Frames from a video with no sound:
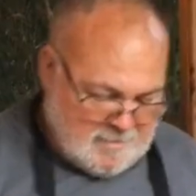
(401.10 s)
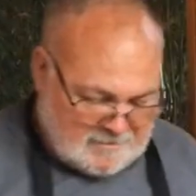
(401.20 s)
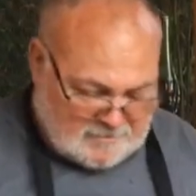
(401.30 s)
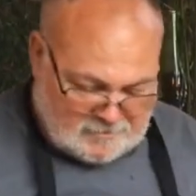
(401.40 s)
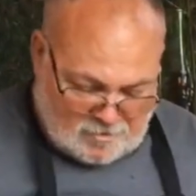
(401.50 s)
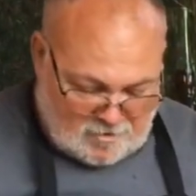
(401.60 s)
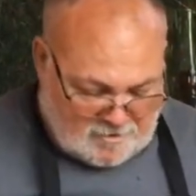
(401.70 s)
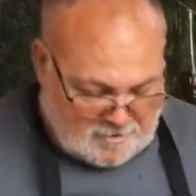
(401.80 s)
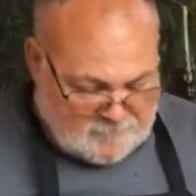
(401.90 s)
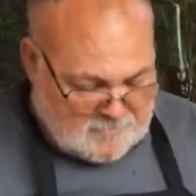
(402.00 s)
make this
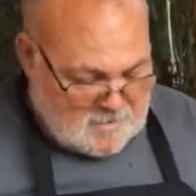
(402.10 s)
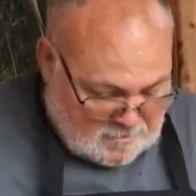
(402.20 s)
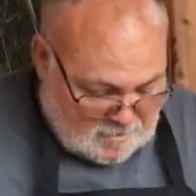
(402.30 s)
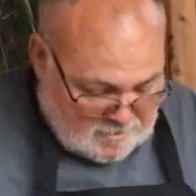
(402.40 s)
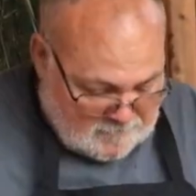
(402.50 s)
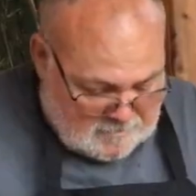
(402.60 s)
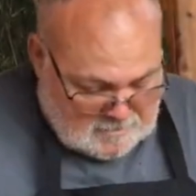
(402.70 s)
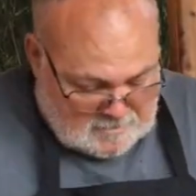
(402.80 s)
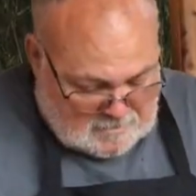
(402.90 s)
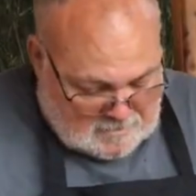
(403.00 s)
earlier, you know.
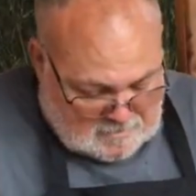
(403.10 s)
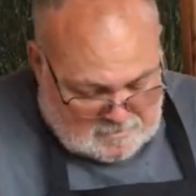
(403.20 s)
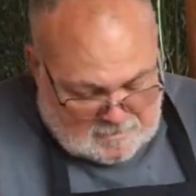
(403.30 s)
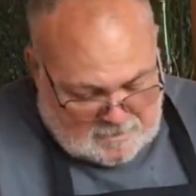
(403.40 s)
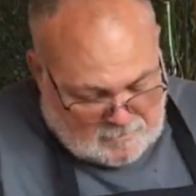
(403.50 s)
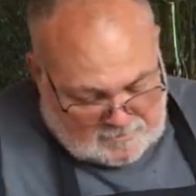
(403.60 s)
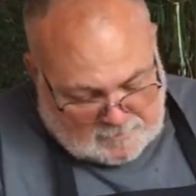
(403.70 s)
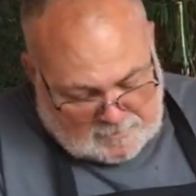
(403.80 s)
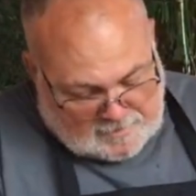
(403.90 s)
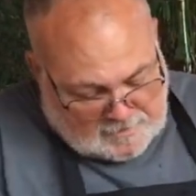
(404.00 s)
Anyways,
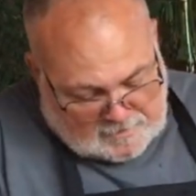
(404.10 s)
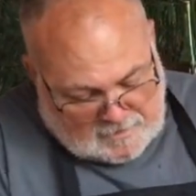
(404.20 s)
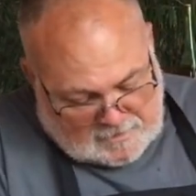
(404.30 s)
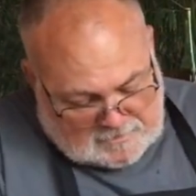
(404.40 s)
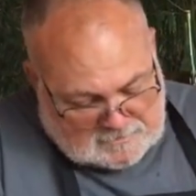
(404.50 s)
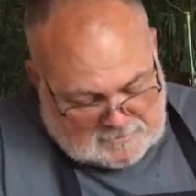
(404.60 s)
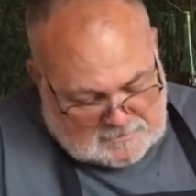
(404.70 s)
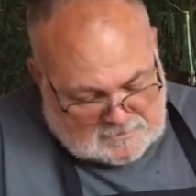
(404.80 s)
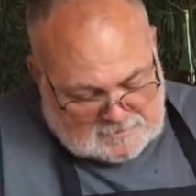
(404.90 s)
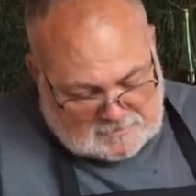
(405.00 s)
I'm going to take it,
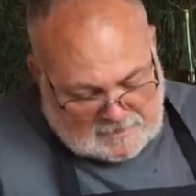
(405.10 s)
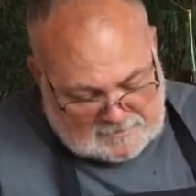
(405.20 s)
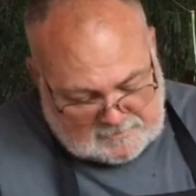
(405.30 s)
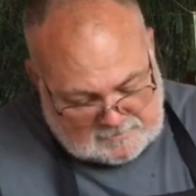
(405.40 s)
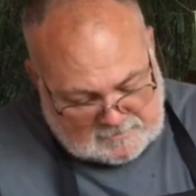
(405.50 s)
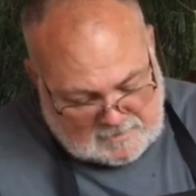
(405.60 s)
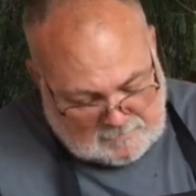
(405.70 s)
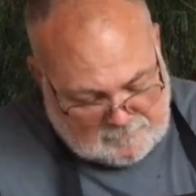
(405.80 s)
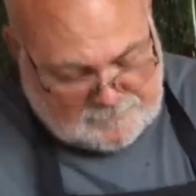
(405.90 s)
slice this up.